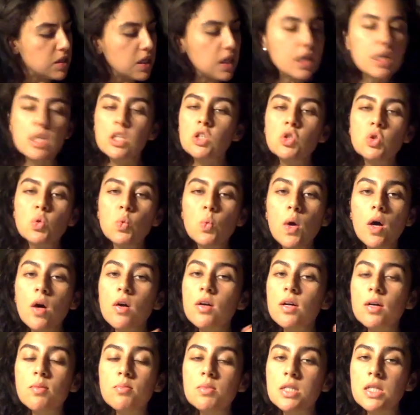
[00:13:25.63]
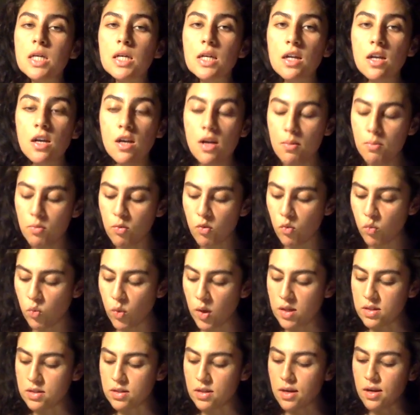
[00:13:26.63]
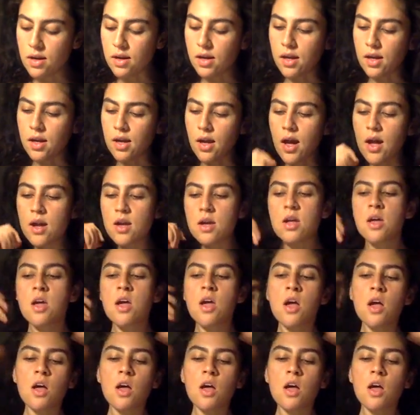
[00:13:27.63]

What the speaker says: Take it as you will. Can be taken a number of ways. Yet again,